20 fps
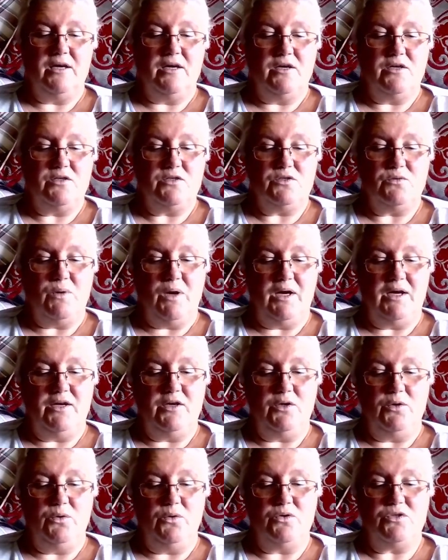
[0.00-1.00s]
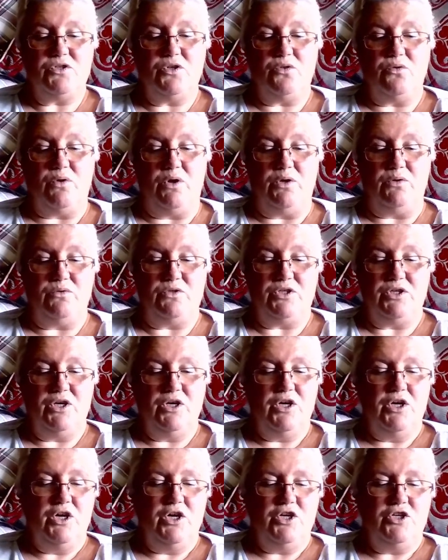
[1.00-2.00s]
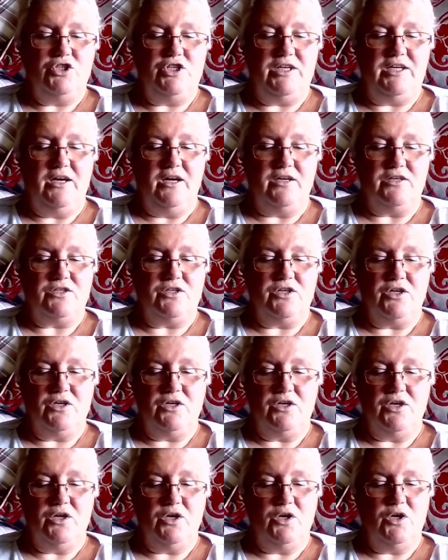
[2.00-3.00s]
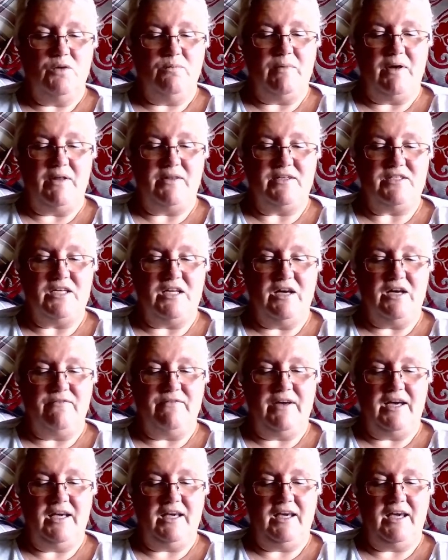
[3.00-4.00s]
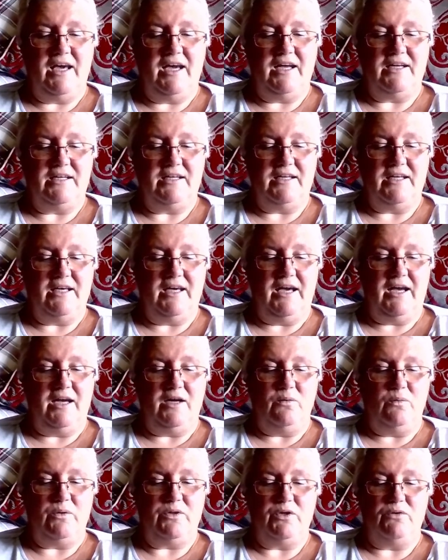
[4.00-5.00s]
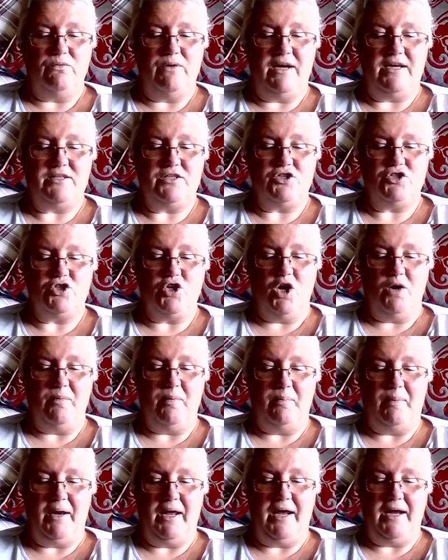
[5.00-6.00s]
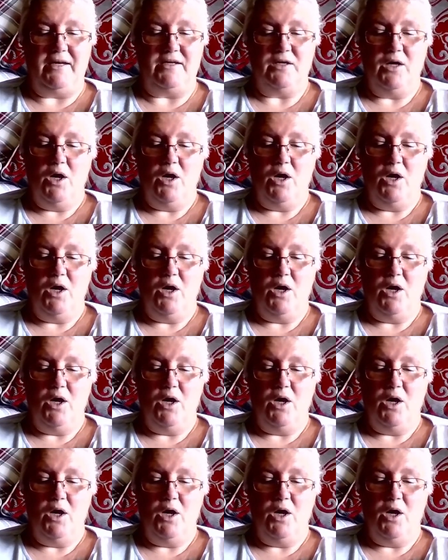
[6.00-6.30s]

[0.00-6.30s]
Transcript: Swaleh Noor's throat. She cut her mother's lover again and again with a razor-sharp blade,